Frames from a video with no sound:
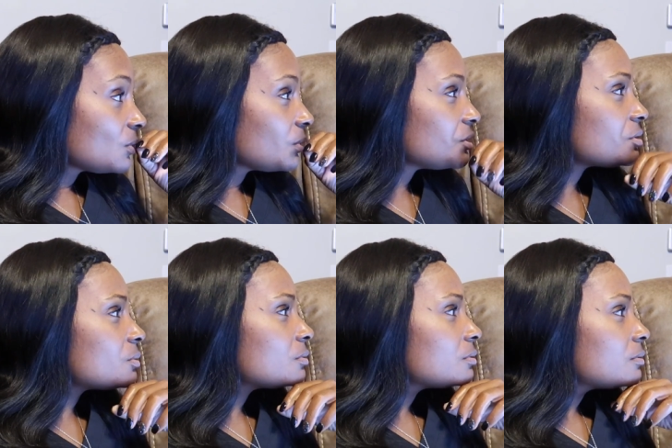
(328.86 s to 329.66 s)
Would you
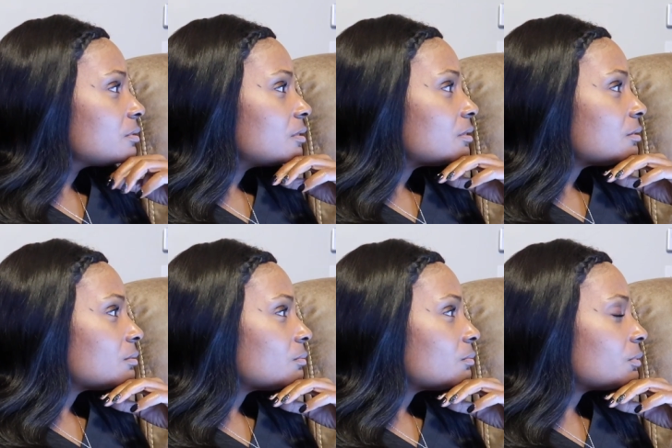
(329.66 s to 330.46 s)

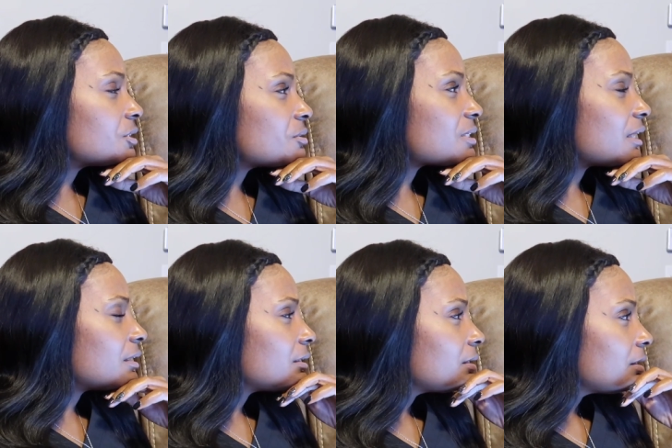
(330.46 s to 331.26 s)
would you say?
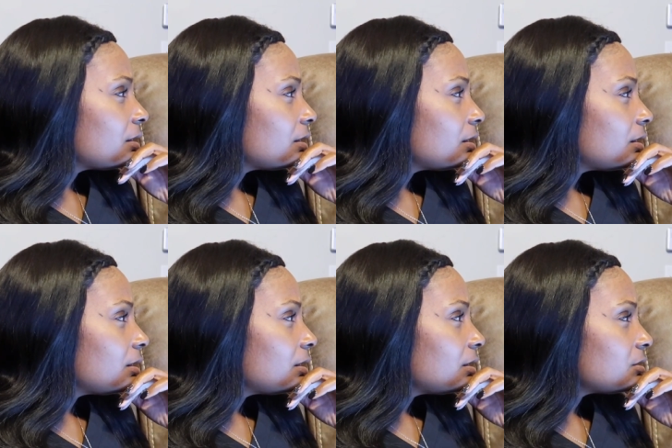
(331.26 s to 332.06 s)
Don't
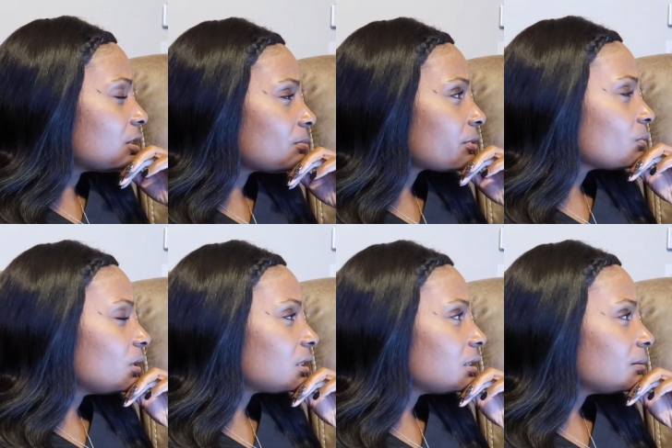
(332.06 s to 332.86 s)
bring,
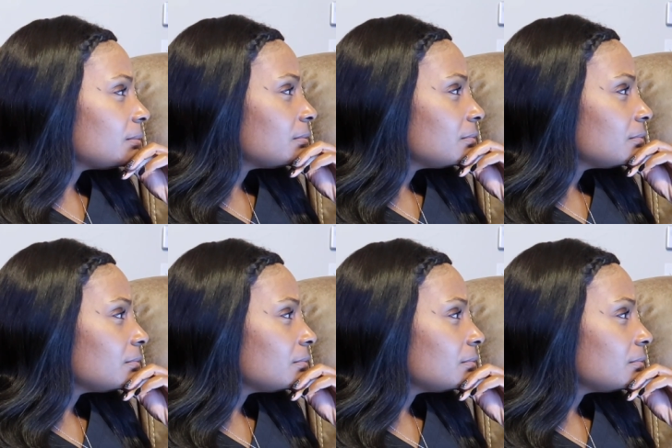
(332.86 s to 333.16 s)
what up?